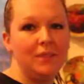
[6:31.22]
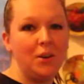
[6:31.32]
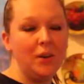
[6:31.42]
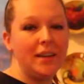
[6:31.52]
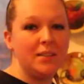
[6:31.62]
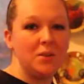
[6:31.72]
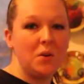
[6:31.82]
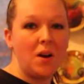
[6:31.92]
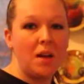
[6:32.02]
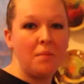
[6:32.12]
Okay, so
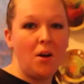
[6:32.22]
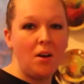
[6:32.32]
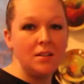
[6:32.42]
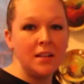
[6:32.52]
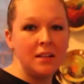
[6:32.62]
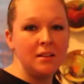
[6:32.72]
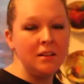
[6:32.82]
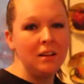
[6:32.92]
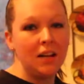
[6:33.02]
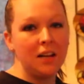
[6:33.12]
I'm all done
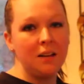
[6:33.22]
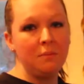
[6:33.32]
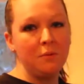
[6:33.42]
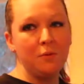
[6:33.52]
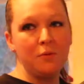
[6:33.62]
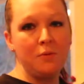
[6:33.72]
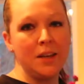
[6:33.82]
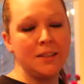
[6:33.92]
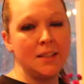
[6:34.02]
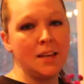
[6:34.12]

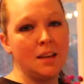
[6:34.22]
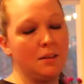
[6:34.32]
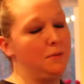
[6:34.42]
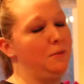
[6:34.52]
mixing